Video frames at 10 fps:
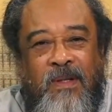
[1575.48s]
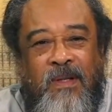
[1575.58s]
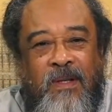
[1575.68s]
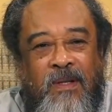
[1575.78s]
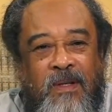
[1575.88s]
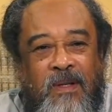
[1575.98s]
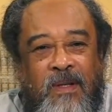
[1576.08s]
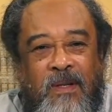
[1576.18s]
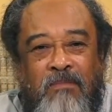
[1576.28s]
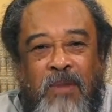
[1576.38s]
The
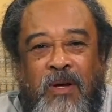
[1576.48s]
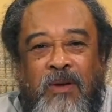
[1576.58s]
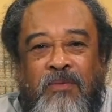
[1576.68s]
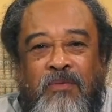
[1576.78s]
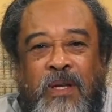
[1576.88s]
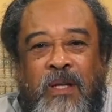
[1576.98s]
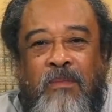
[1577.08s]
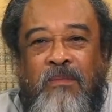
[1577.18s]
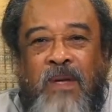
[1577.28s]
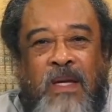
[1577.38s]
bird of
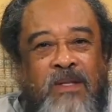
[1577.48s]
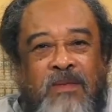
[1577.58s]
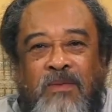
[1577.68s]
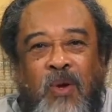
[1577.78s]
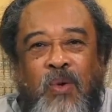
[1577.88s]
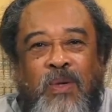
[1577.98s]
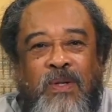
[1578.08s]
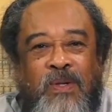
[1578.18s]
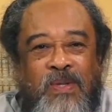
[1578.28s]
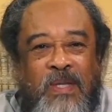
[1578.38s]
freedom has flown,
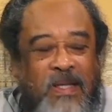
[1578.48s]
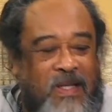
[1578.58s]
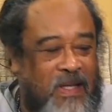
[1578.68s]
you see.